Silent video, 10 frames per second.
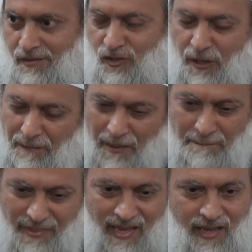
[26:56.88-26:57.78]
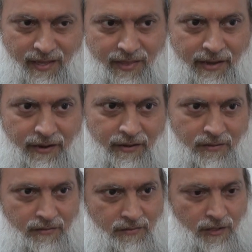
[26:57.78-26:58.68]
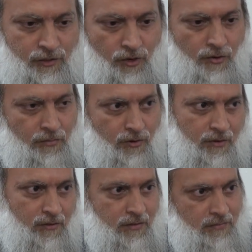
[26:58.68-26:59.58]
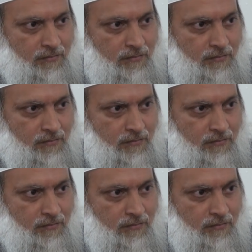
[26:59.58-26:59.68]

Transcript: simply being there is so important.